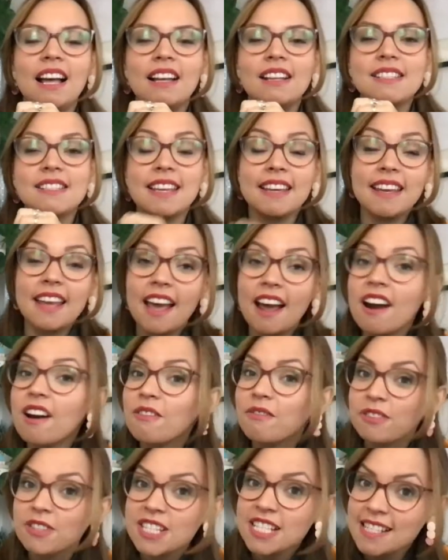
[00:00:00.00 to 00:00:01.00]
Take care of
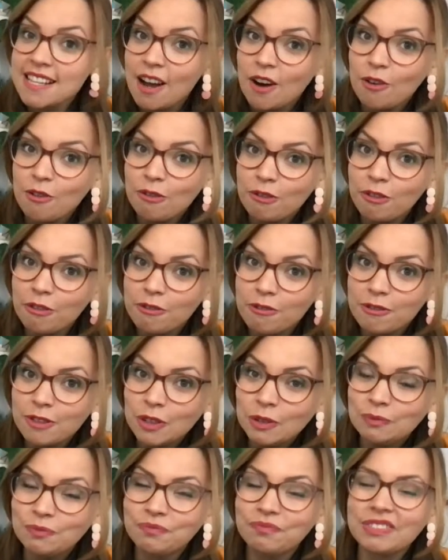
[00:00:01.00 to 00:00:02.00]
yourself.
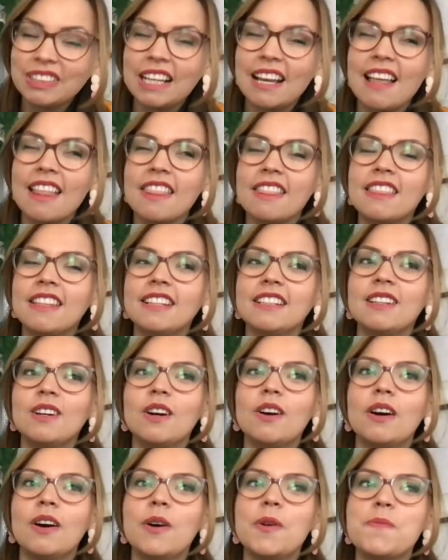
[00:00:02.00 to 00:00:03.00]

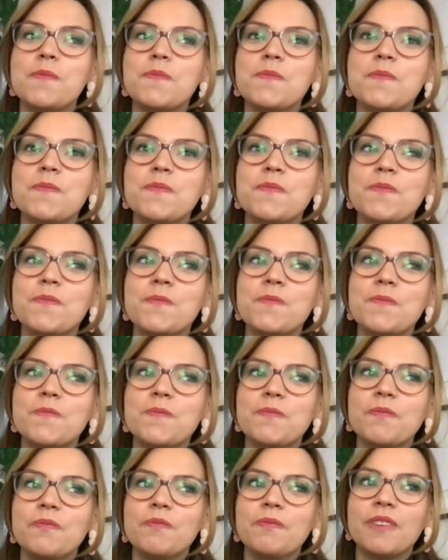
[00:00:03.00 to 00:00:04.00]
The
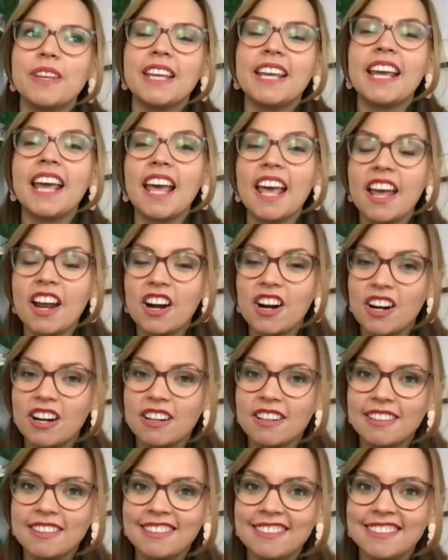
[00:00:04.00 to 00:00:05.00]

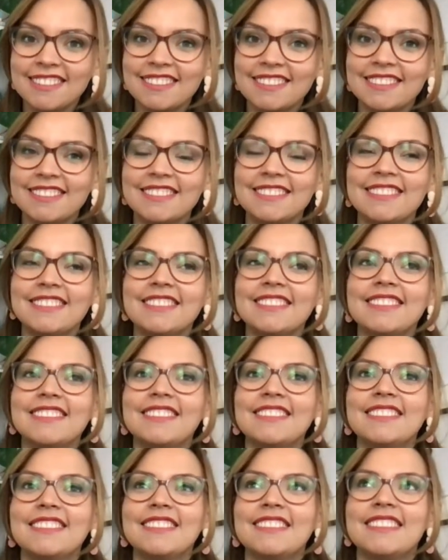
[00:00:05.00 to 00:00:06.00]
care,
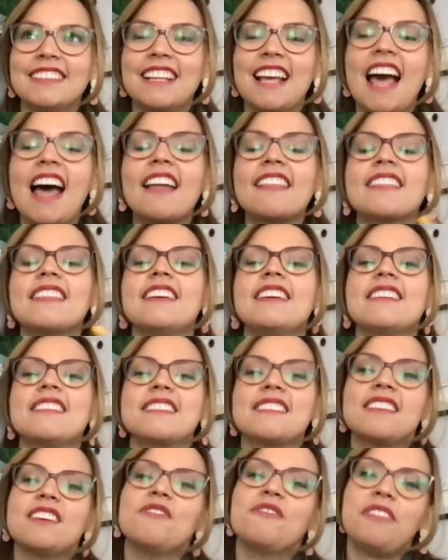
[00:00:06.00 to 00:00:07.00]
the
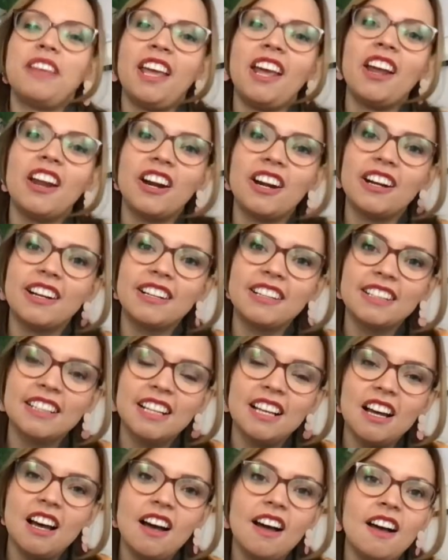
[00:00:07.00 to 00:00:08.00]
ethics of care,
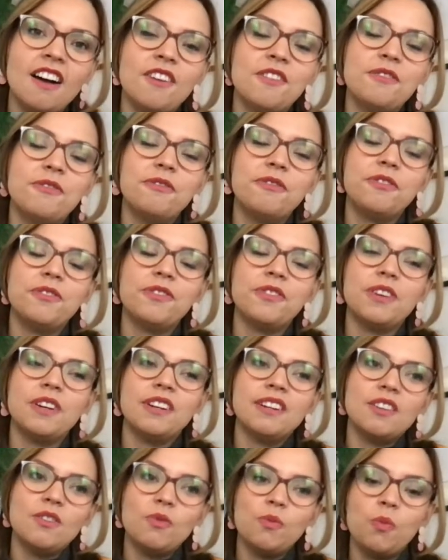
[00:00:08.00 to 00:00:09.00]
of
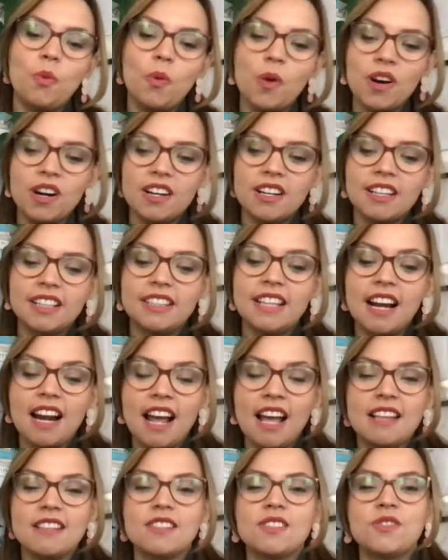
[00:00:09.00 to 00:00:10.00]
work that
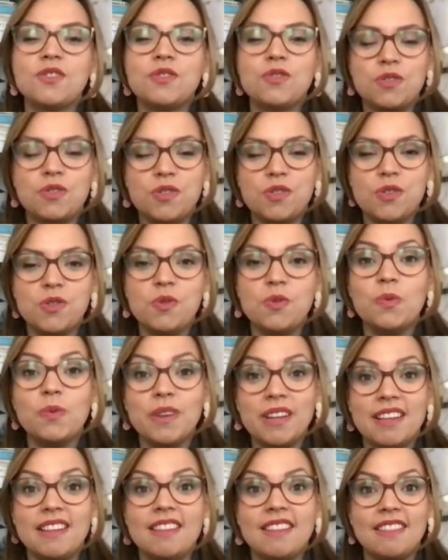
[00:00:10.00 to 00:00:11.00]
has to do
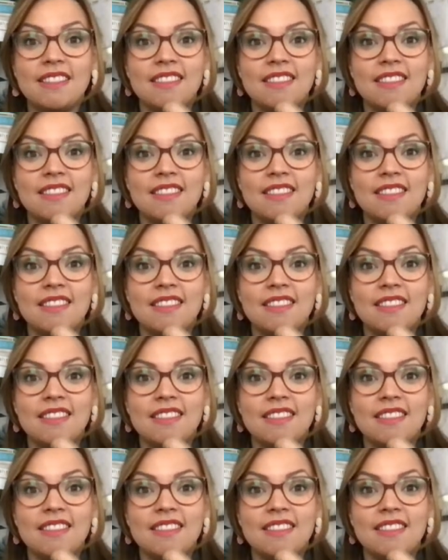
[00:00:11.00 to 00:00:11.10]
with